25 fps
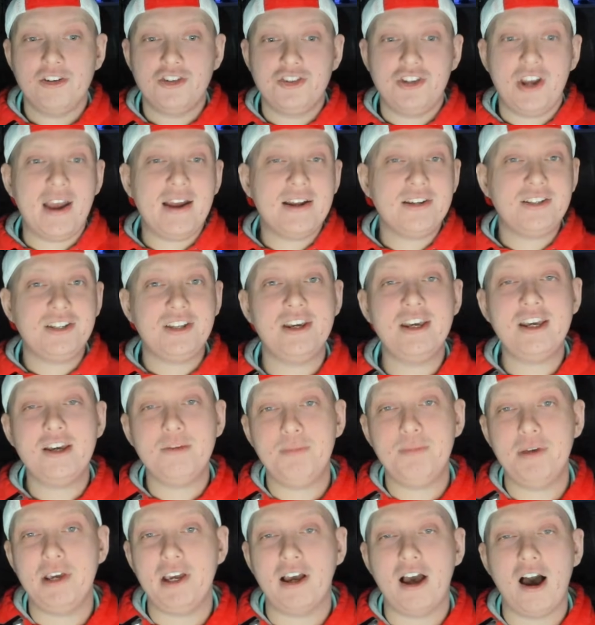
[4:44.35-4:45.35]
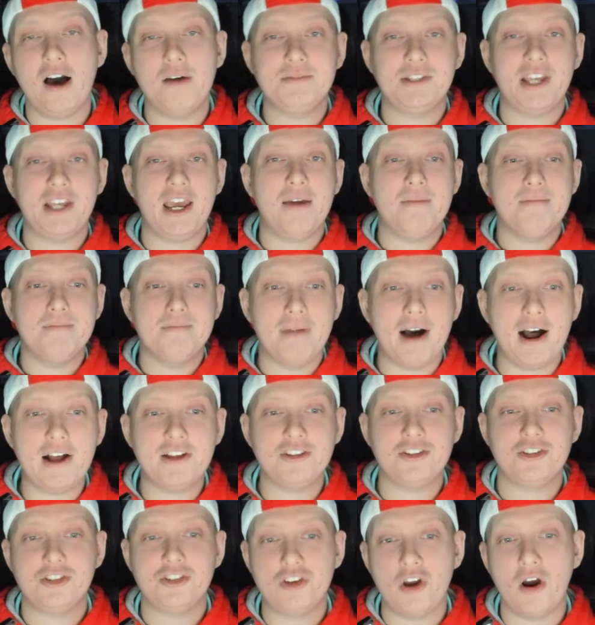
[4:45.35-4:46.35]
JT becomes a
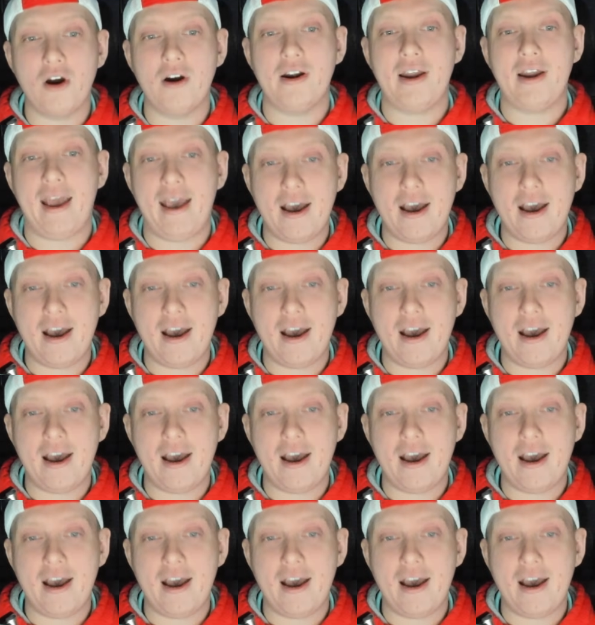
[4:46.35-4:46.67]
must-start